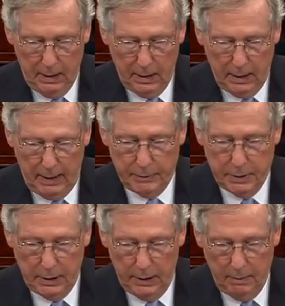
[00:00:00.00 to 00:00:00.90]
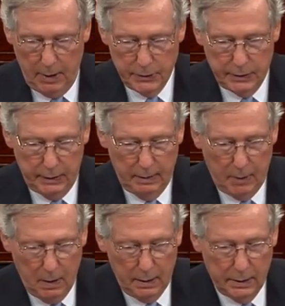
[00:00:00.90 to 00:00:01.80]
and I have to tell you, most of them
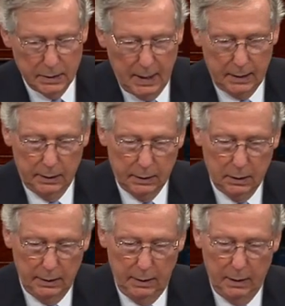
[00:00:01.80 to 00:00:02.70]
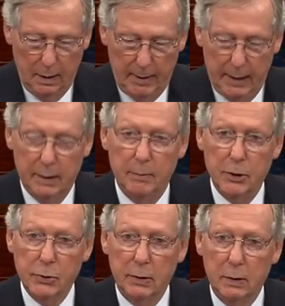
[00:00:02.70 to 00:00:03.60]
aren't exactly clear about the
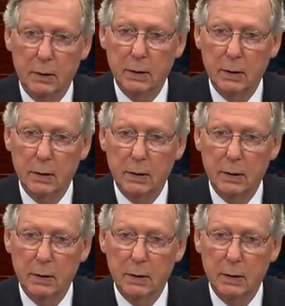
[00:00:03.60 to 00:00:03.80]
mission